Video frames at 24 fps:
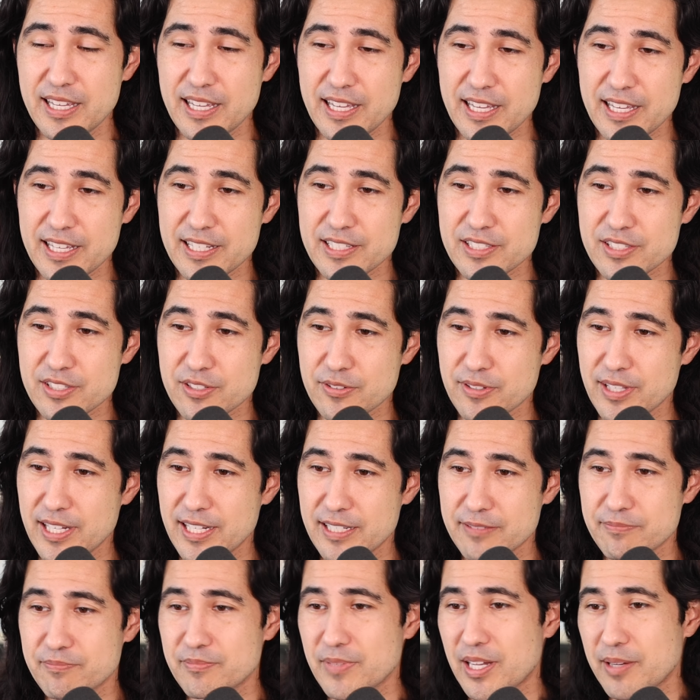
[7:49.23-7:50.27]
And so
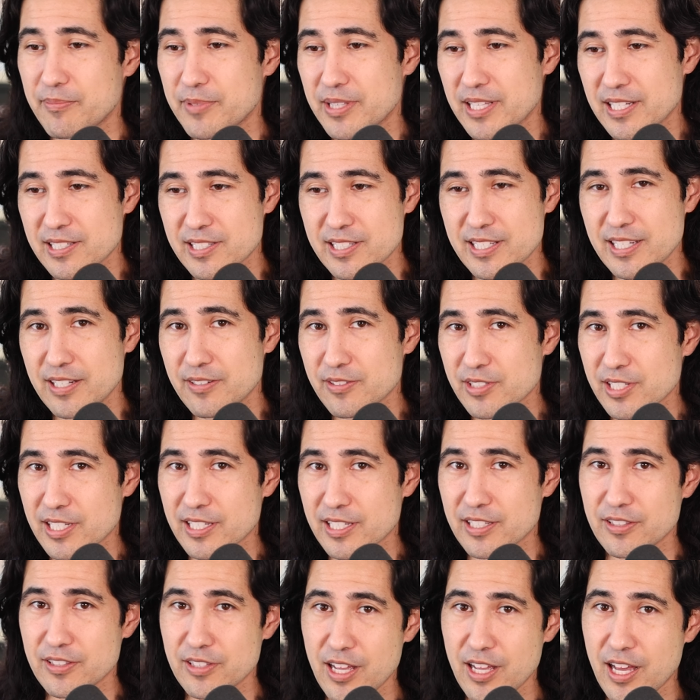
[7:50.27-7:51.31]
that sounds
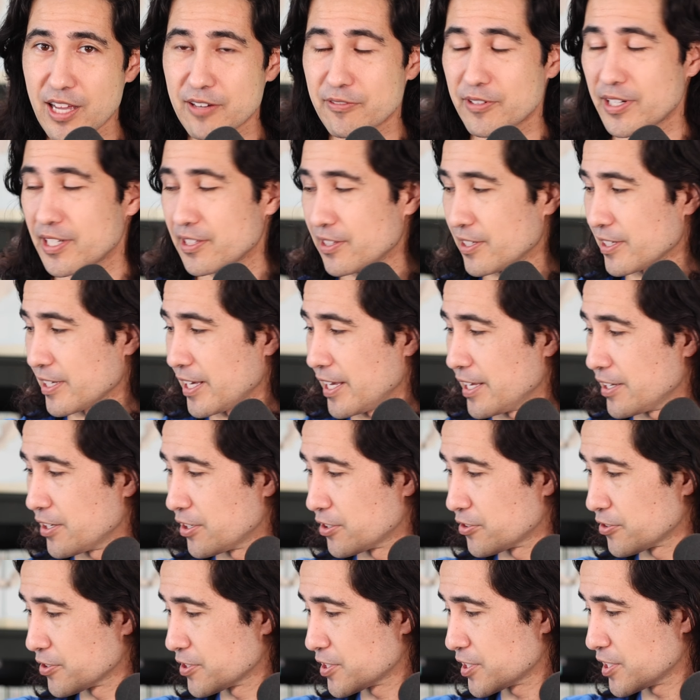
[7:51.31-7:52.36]
like a lot, right? Like
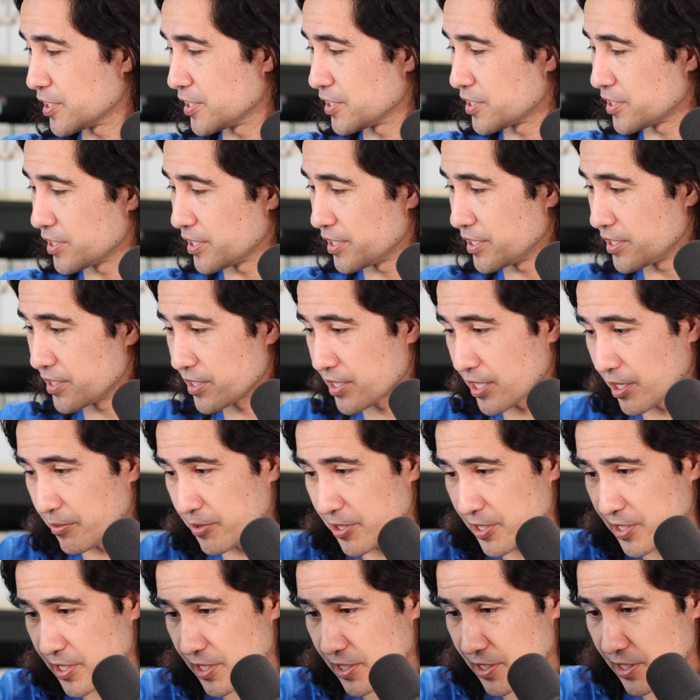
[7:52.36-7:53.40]
800 cc's, how
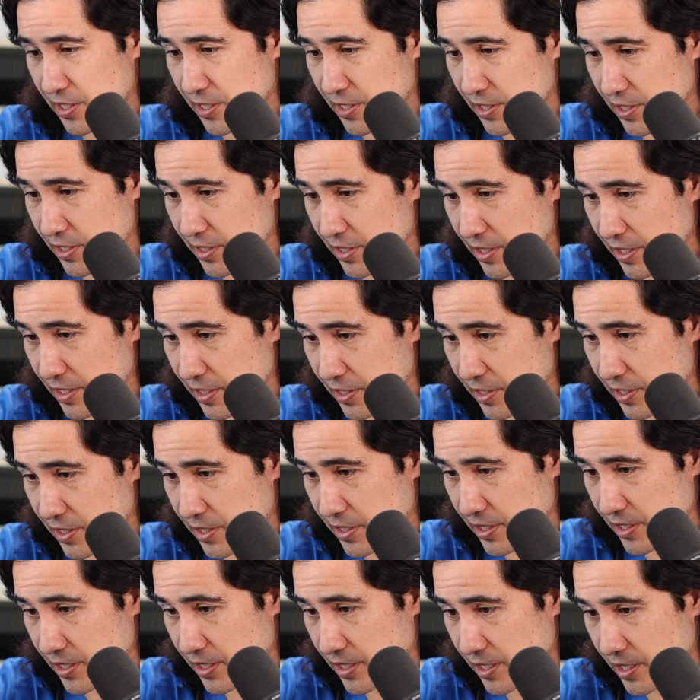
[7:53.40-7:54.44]
many cc's is
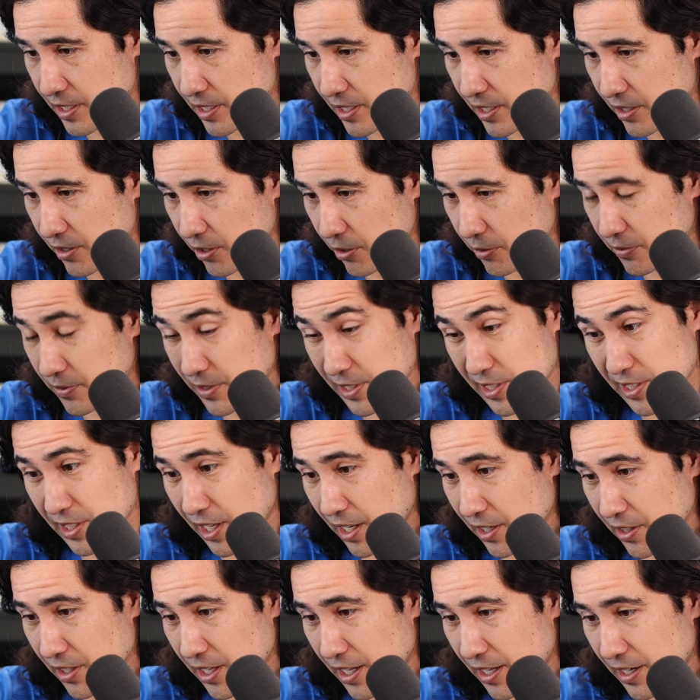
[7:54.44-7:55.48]
this? Oh, it's
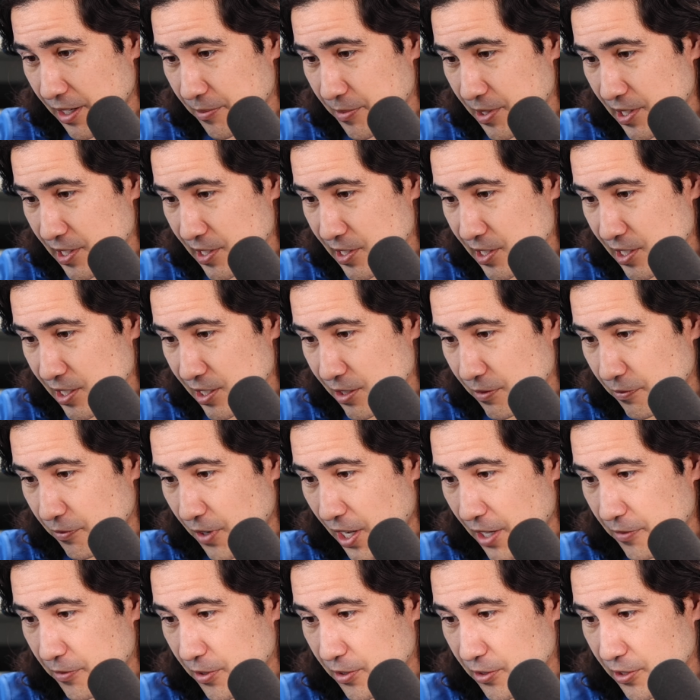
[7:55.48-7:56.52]
not a lot. This is
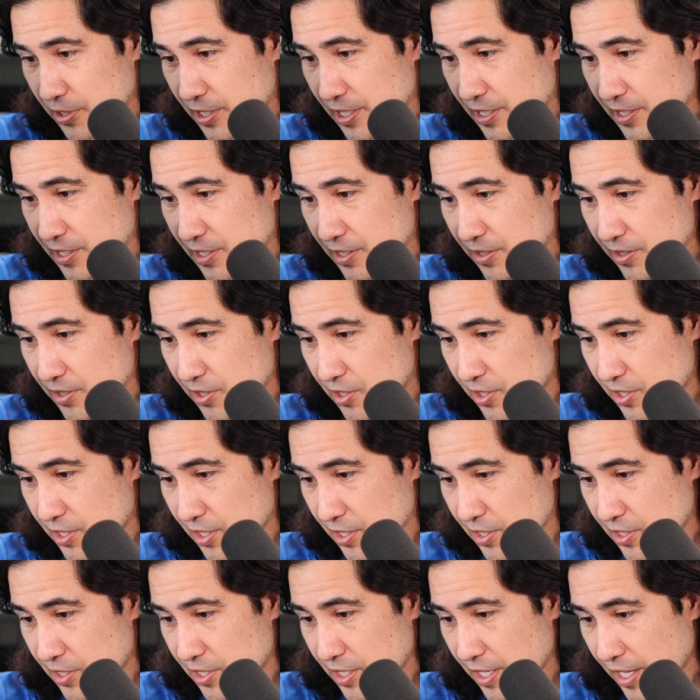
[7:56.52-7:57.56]

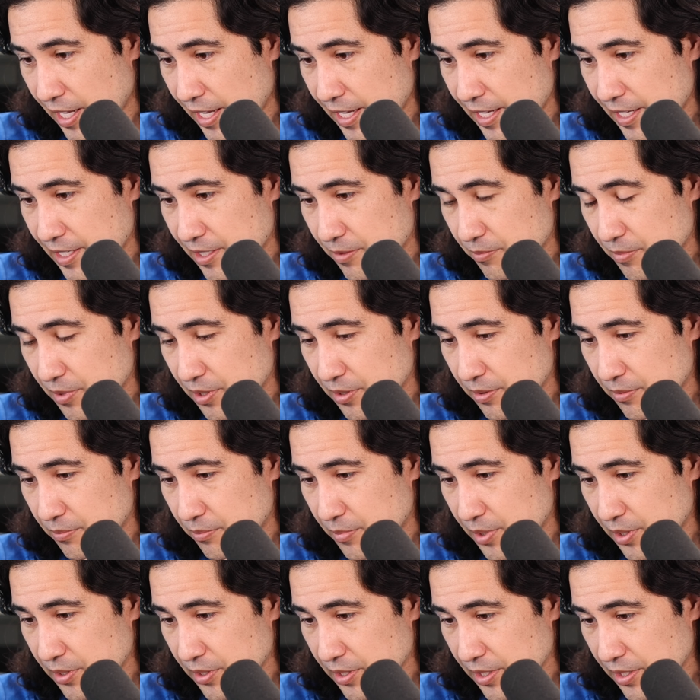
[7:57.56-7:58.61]
568
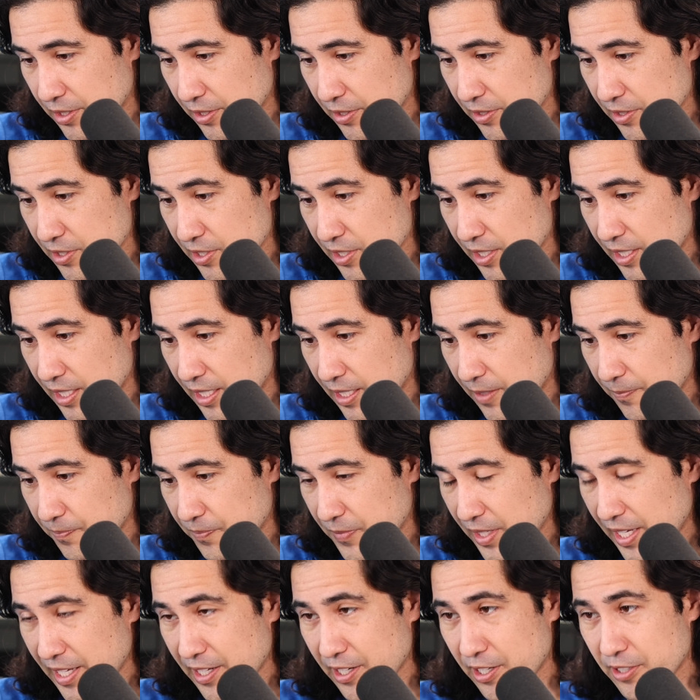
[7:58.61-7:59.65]
milliliters.
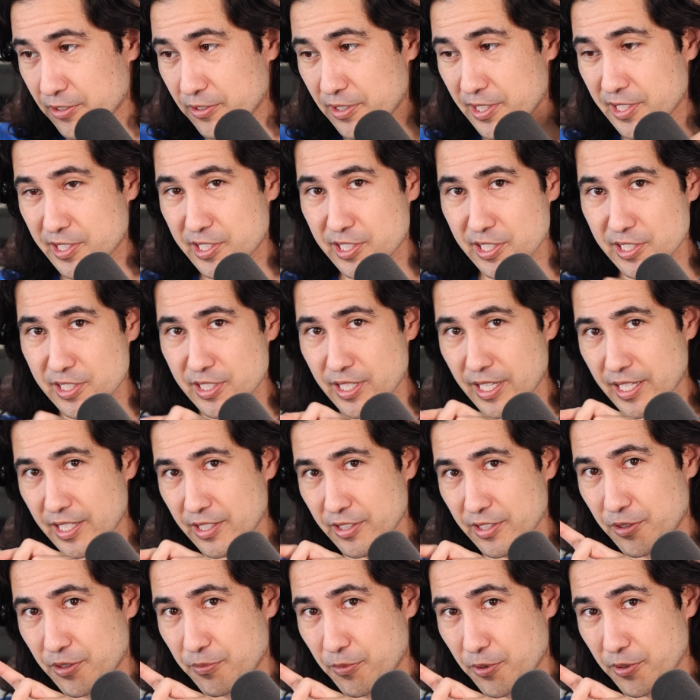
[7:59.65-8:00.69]
800 is just like a
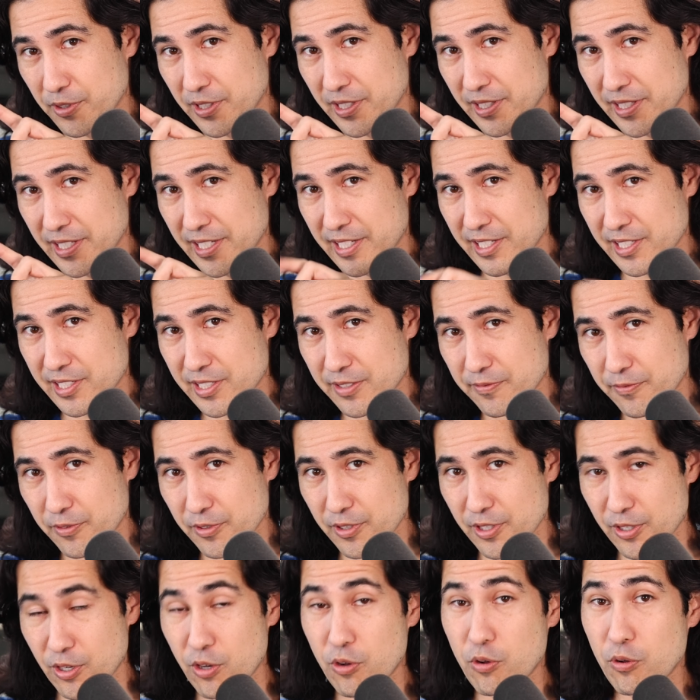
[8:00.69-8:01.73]
more than this for
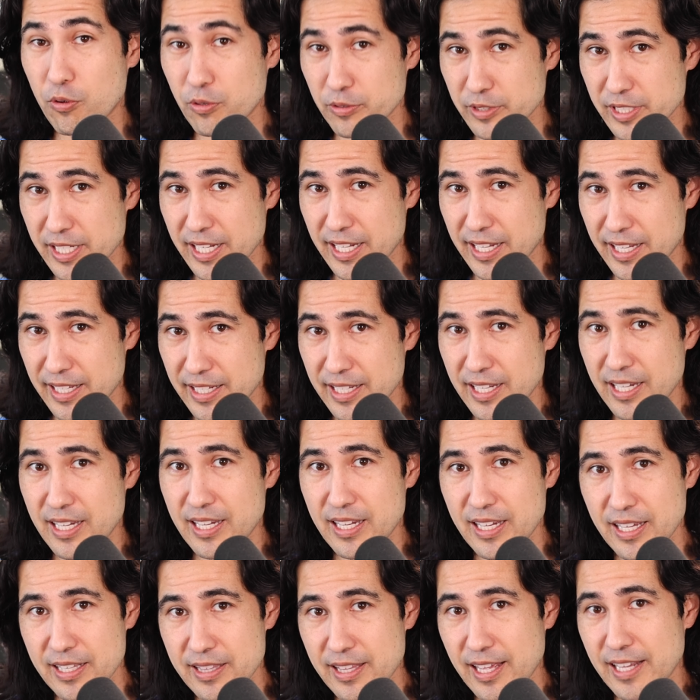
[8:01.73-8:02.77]
the whole day.
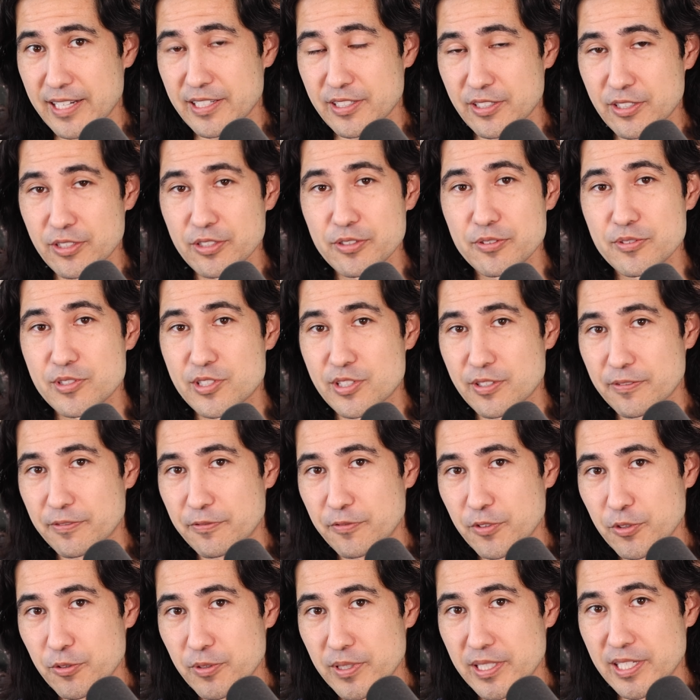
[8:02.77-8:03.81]
And that includes the
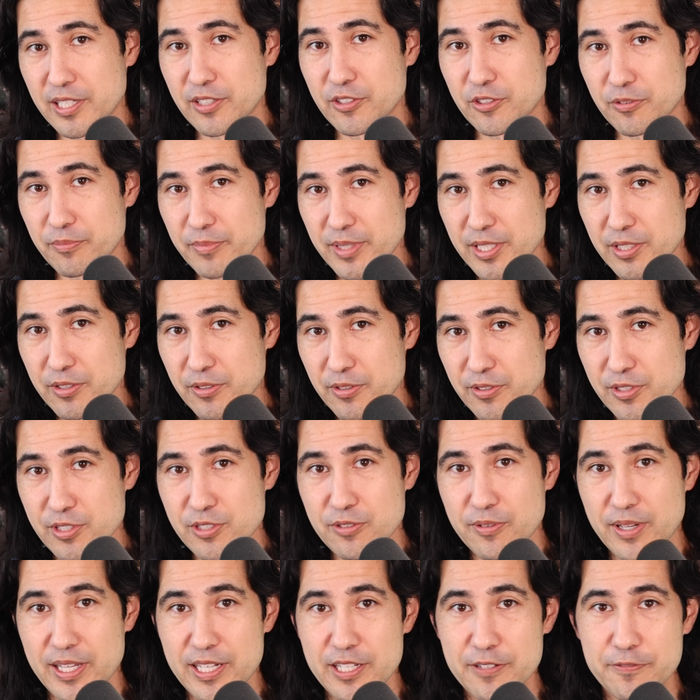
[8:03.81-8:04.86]
fluid in your meals.
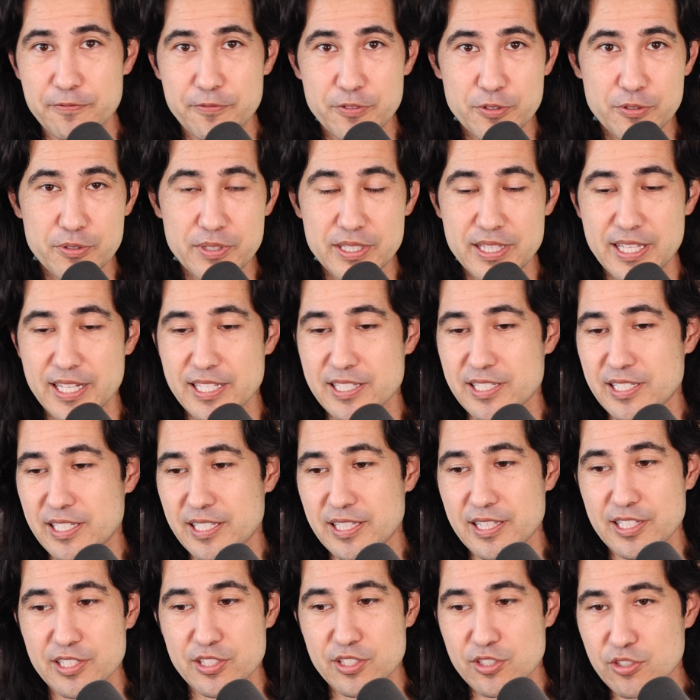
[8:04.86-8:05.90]
So any fluid that's
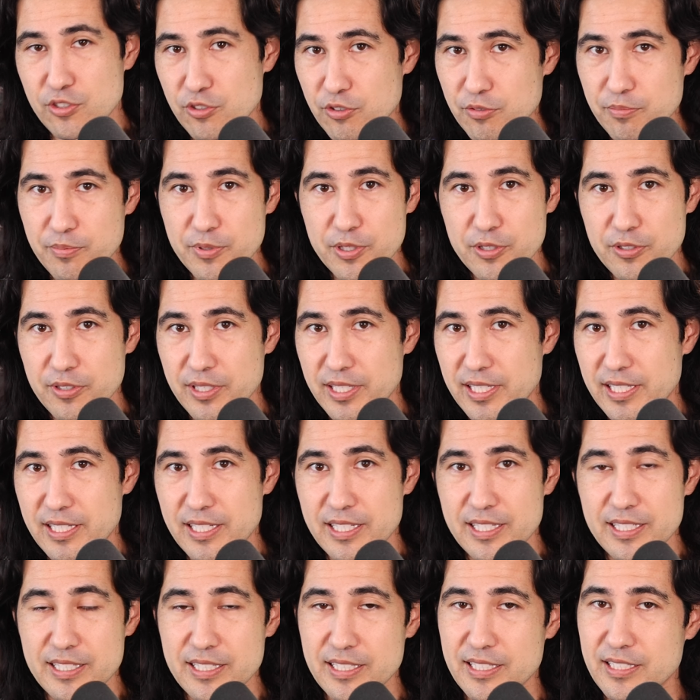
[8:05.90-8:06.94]
in the soup you're
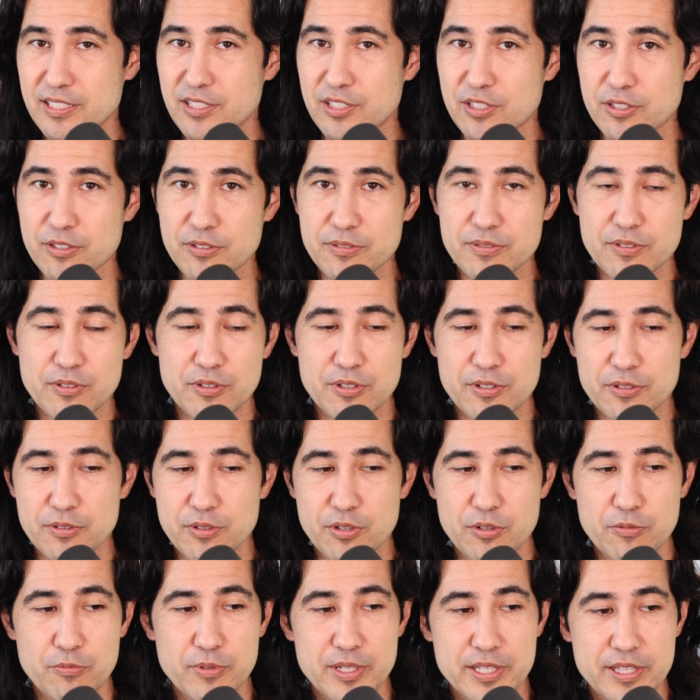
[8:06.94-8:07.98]
eating,
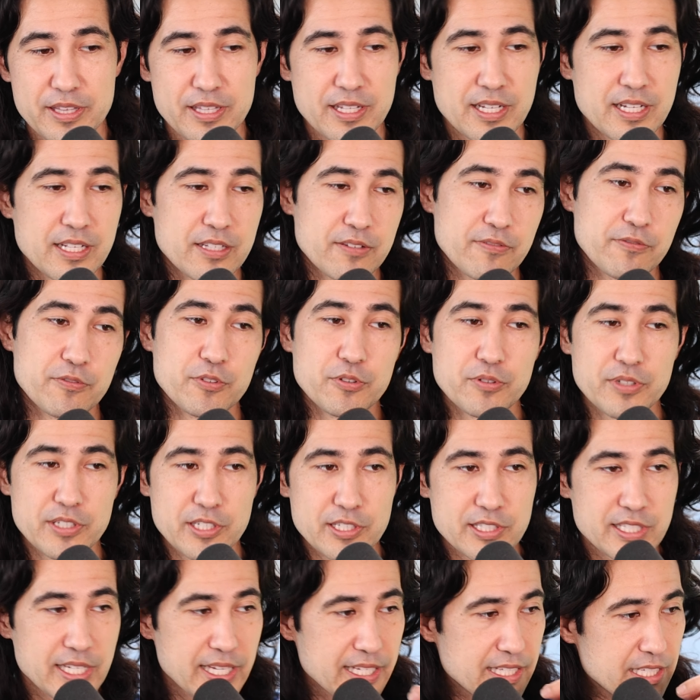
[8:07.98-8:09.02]
or with fluid you
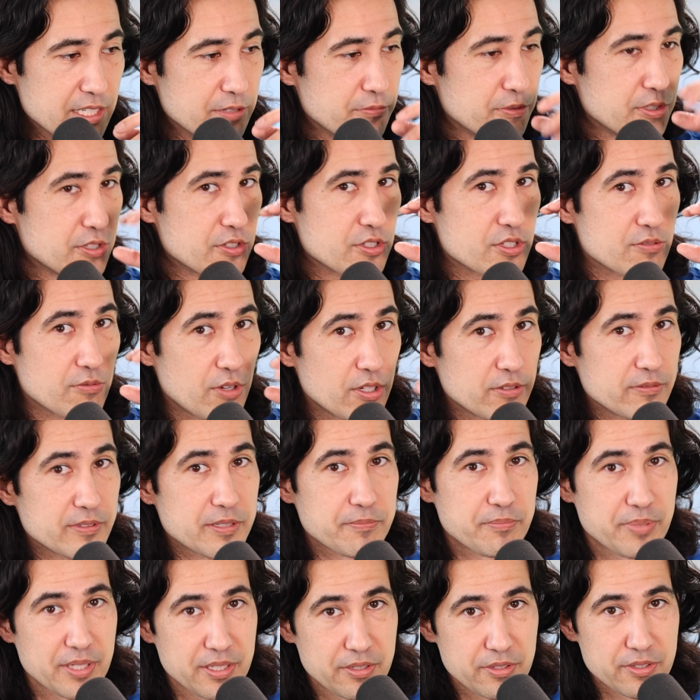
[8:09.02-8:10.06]
take in when you're swallowing
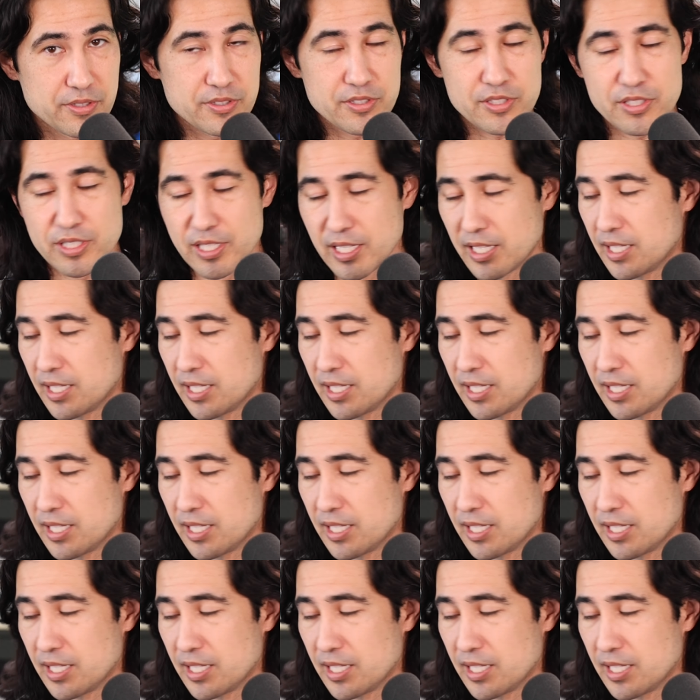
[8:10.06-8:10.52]
pills,